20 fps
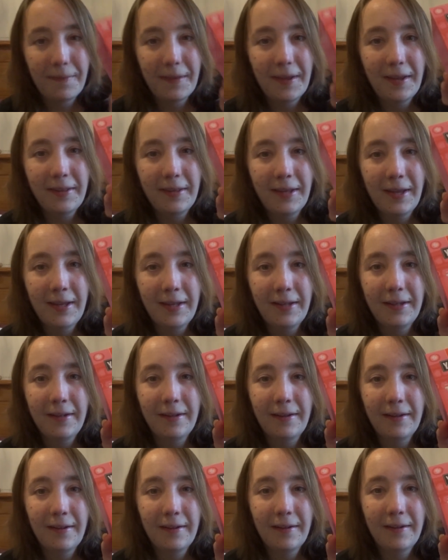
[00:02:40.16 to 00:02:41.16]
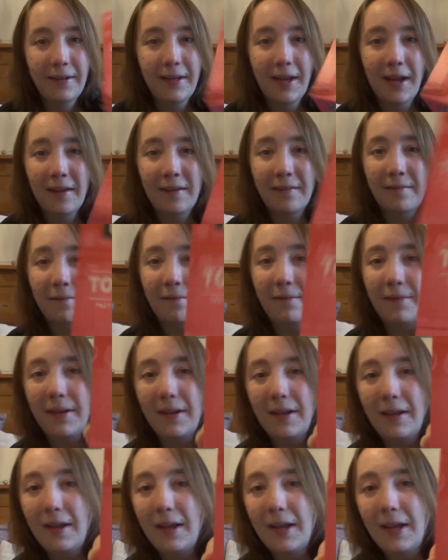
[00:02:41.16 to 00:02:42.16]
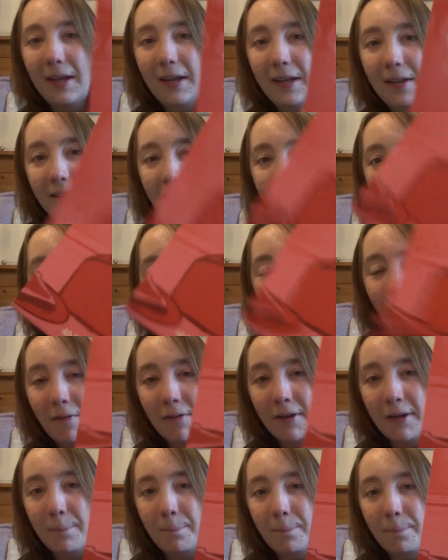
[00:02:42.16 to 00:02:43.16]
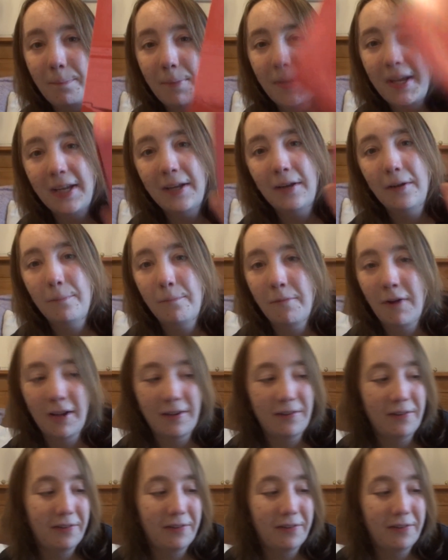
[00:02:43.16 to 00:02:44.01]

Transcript: And then, yeah, it's very pink and red,